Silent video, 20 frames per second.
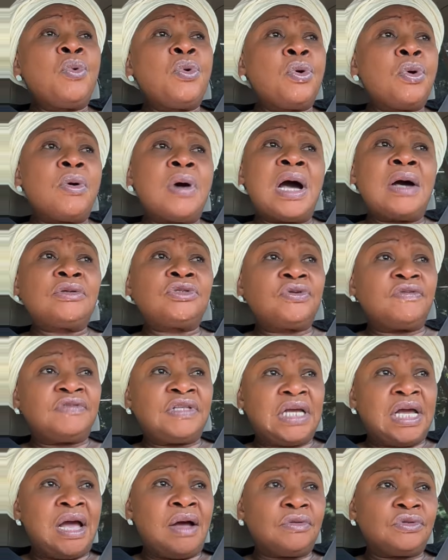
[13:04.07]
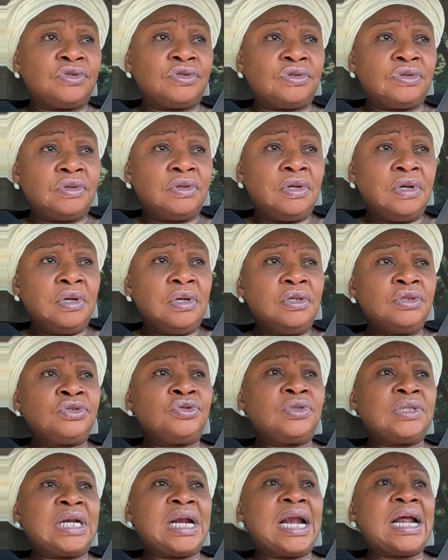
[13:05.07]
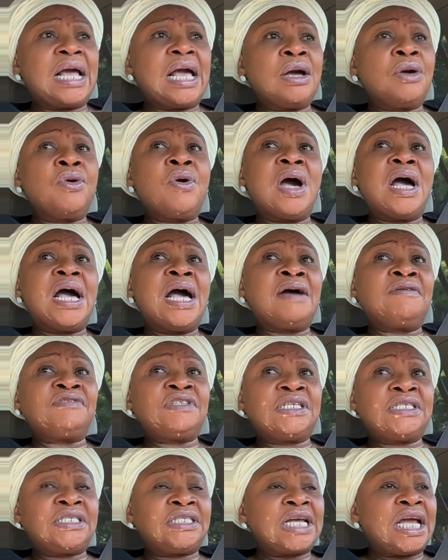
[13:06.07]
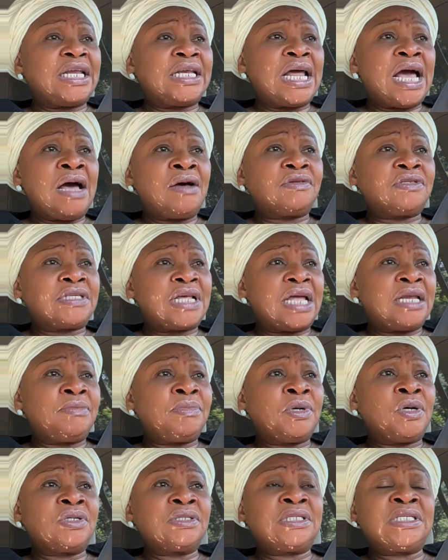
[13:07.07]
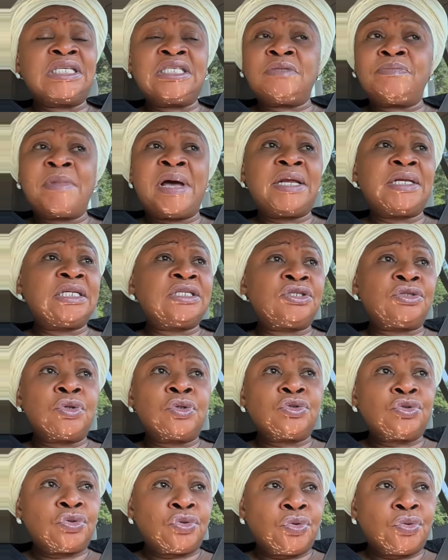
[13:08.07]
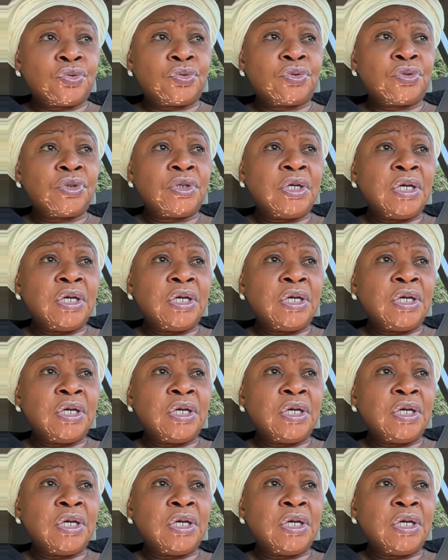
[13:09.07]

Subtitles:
go out of the house so that I can go and have this child outside, because this man is not good.